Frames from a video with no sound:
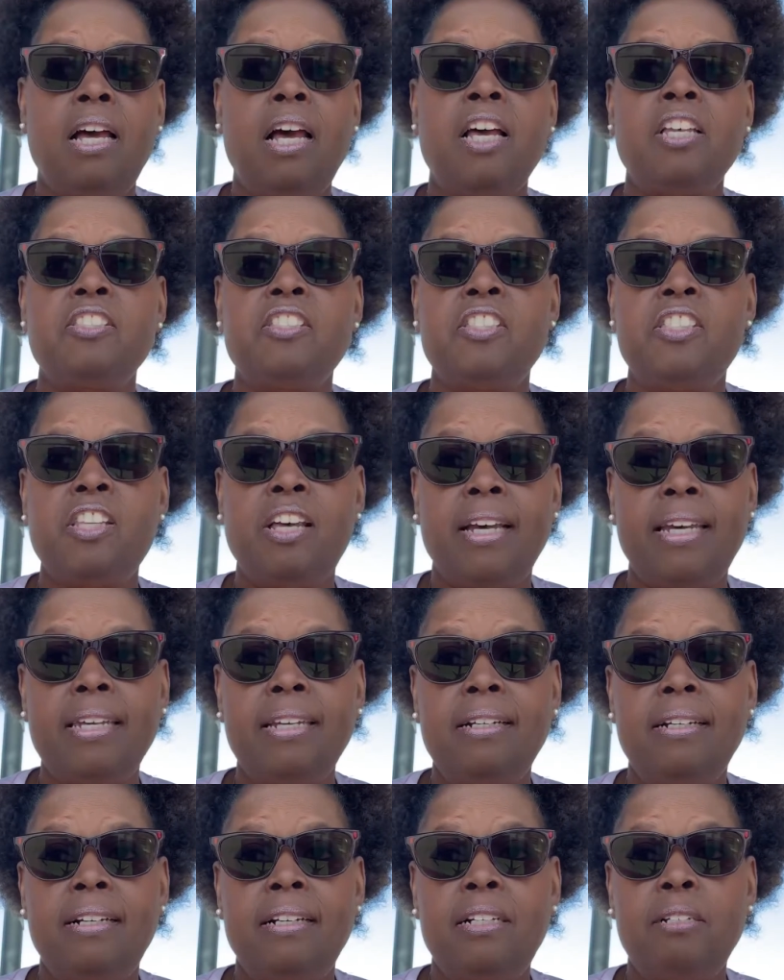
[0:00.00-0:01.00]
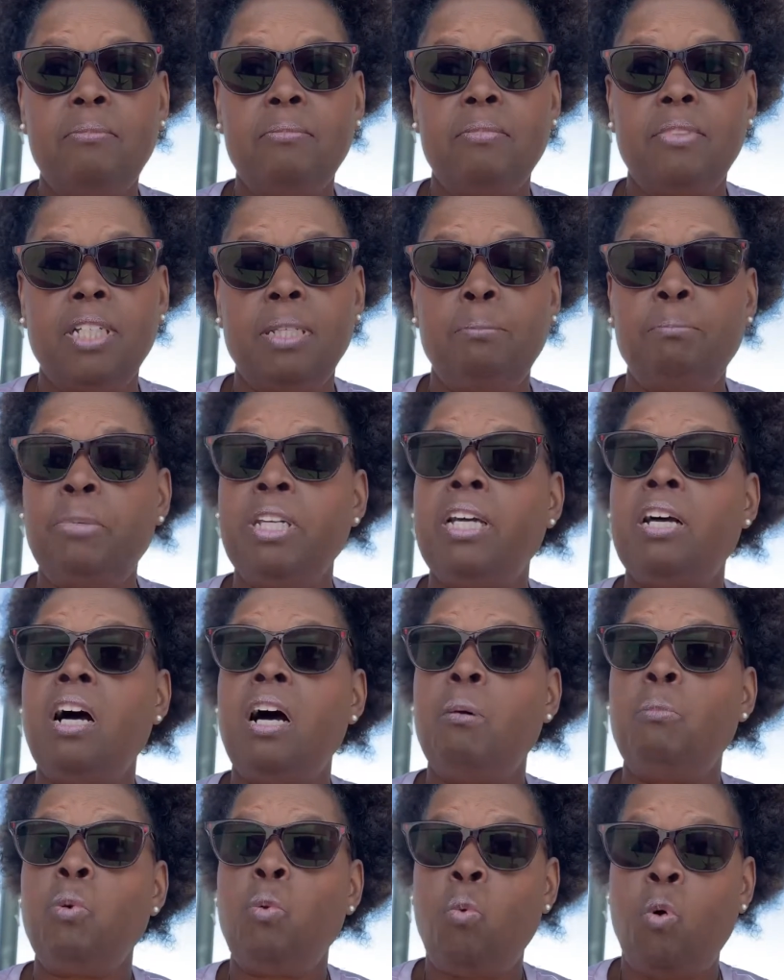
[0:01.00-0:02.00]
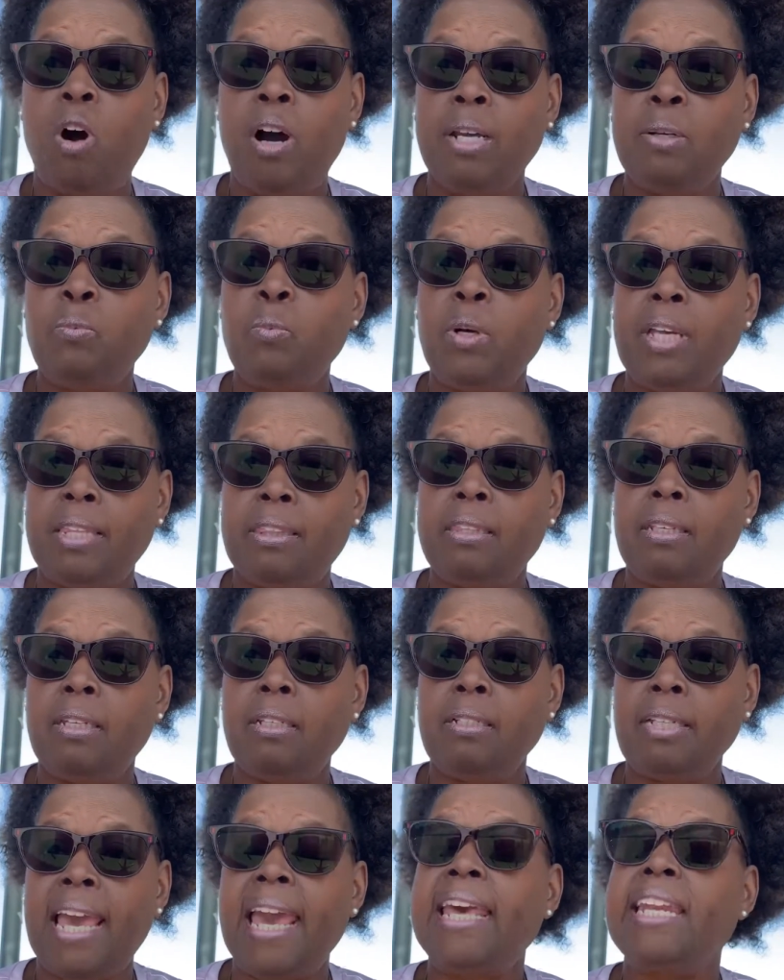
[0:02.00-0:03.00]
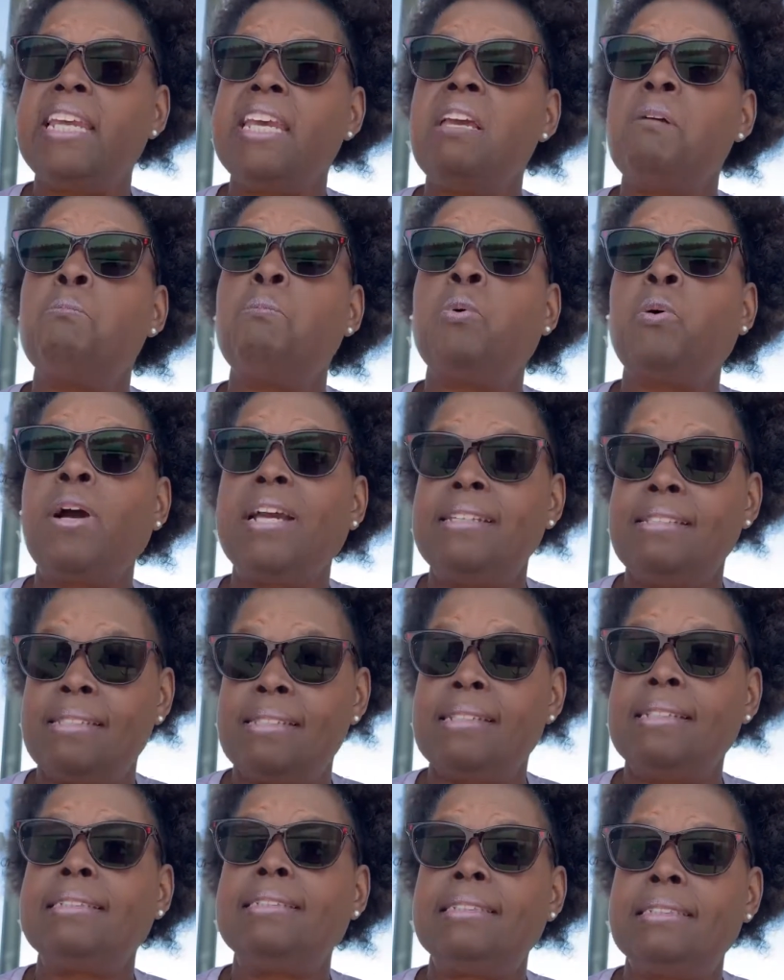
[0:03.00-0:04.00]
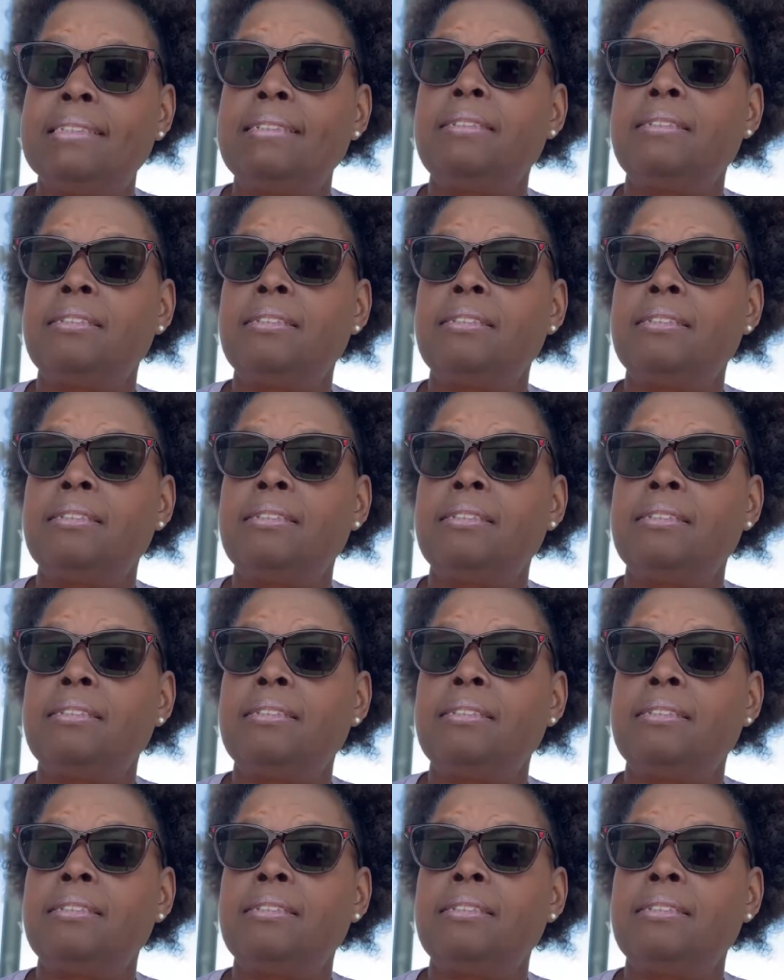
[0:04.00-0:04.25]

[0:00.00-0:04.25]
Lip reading: suck it up, become one with it, and embrace it.